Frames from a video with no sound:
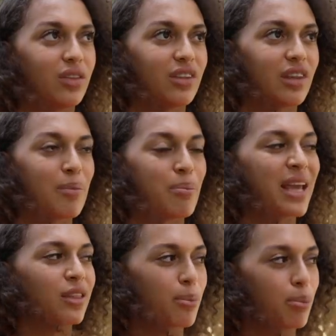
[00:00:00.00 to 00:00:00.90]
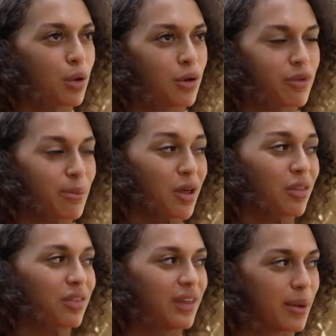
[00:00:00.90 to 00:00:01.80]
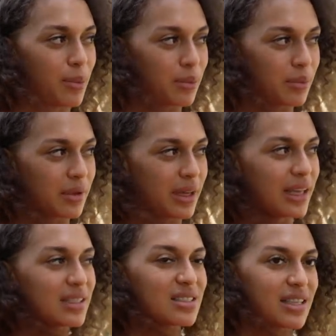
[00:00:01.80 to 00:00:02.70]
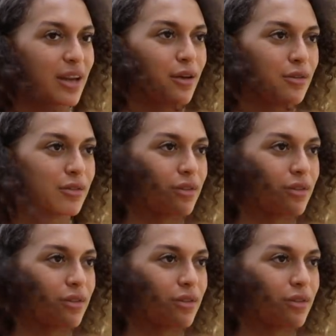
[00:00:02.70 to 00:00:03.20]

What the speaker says: they make the birth about them instead of